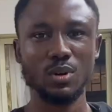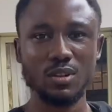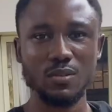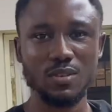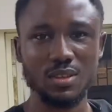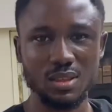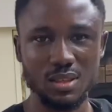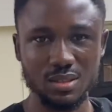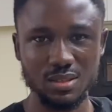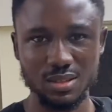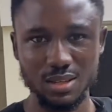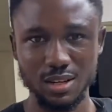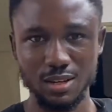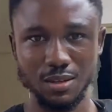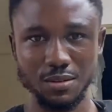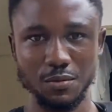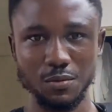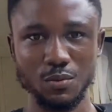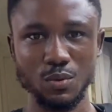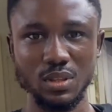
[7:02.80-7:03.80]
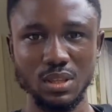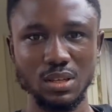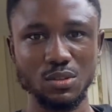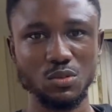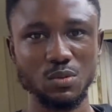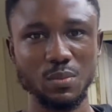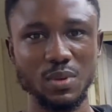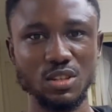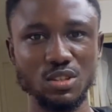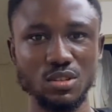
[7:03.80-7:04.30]
One of the things I wanted
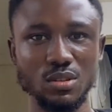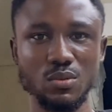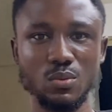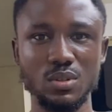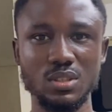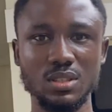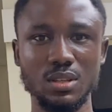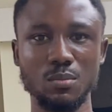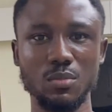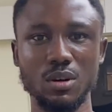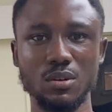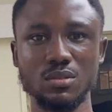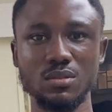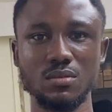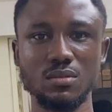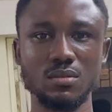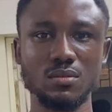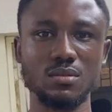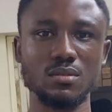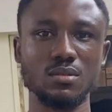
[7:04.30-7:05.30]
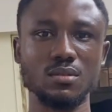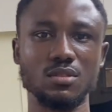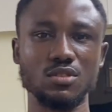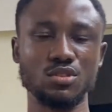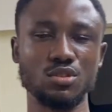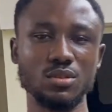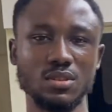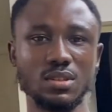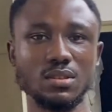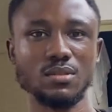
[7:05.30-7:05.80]
to mention was about
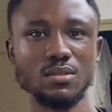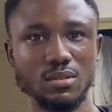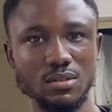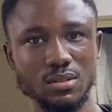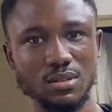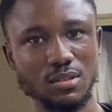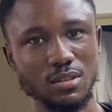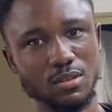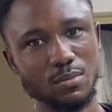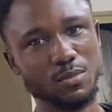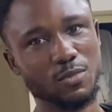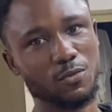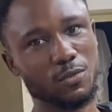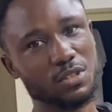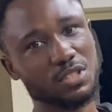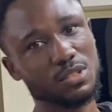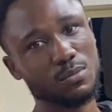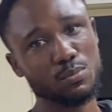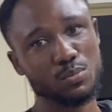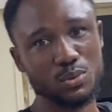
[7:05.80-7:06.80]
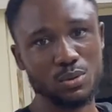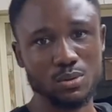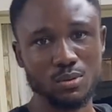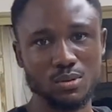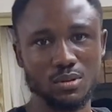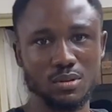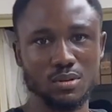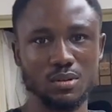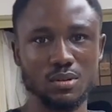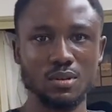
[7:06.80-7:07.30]
shooting on 14
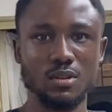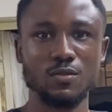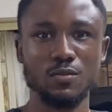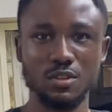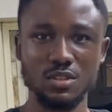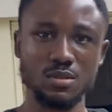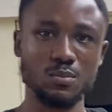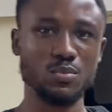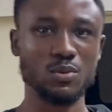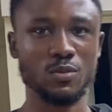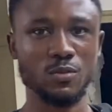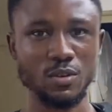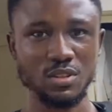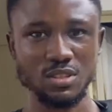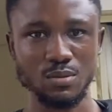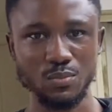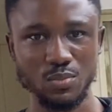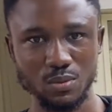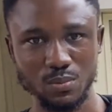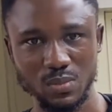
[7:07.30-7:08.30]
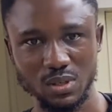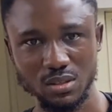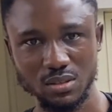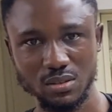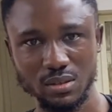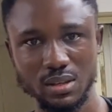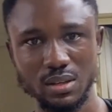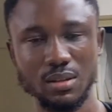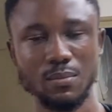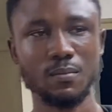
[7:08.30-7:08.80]
Pro
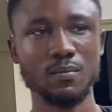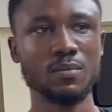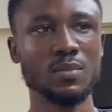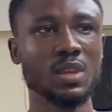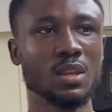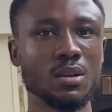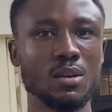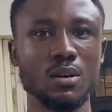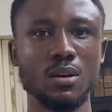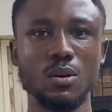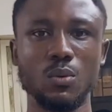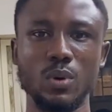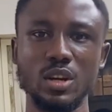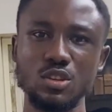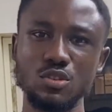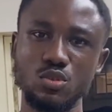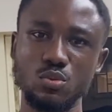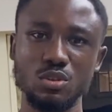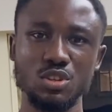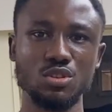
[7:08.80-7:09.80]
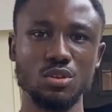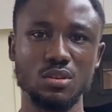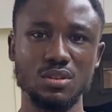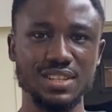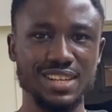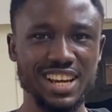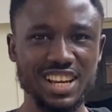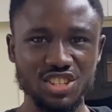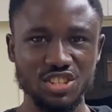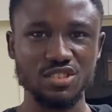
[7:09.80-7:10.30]
Max. Okay, when you switch
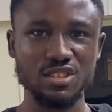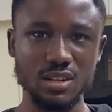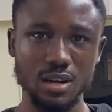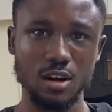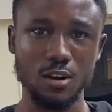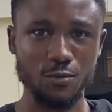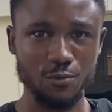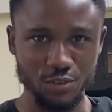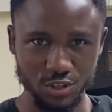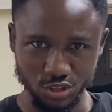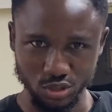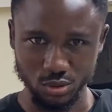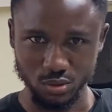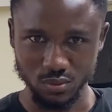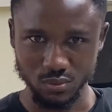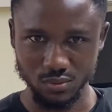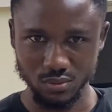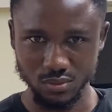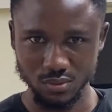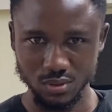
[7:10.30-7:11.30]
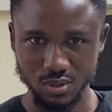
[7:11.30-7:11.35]
on HDR feature,